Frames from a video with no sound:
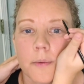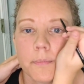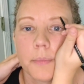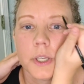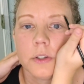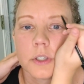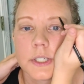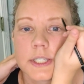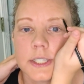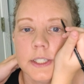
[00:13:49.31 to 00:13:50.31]
But you can
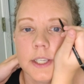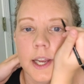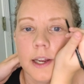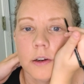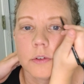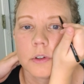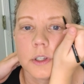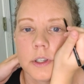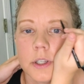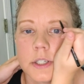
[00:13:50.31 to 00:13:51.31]
see how
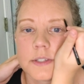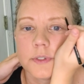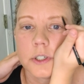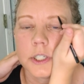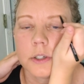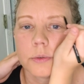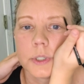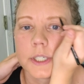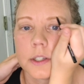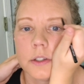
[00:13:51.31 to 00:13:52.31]
it's very
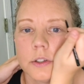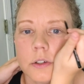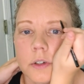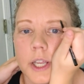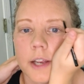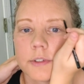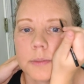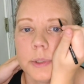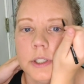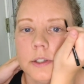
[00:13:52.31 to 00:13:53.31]
quick. You don't have to
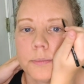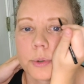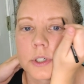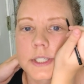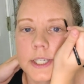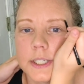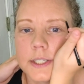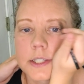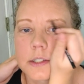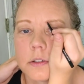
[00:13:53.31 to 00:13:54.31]
be
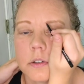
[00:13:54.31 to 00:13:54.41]
precise.